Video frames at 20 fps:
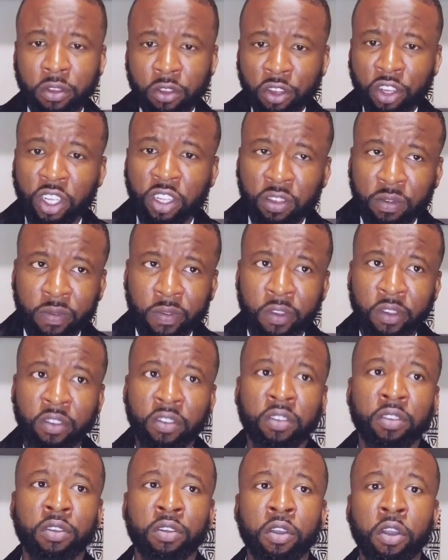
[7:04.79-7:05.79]
So gentle
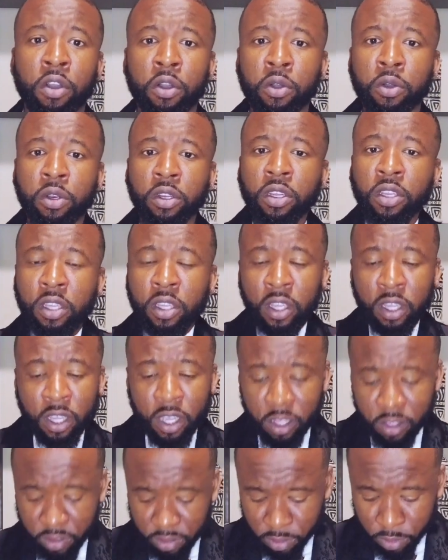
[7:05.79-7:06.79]
fluidity gold
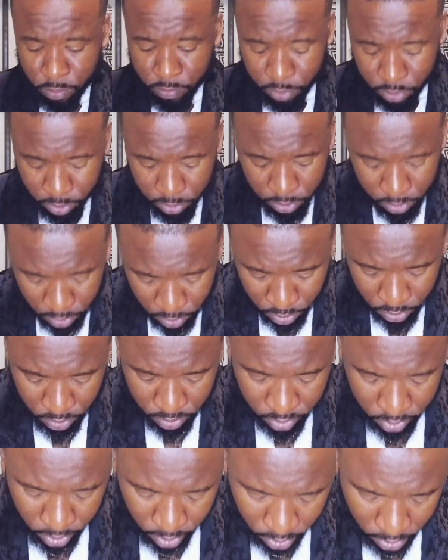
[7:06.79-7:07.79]
and silver. You
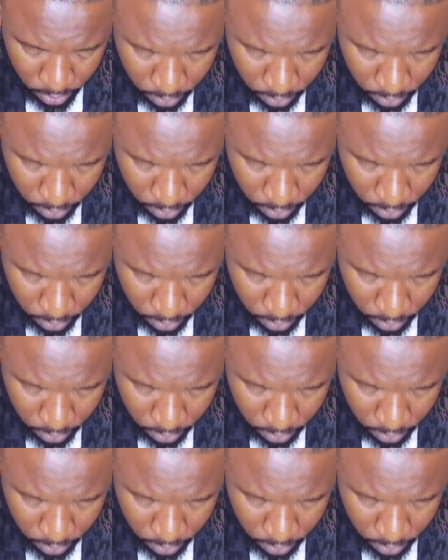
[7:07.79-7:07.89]
should take a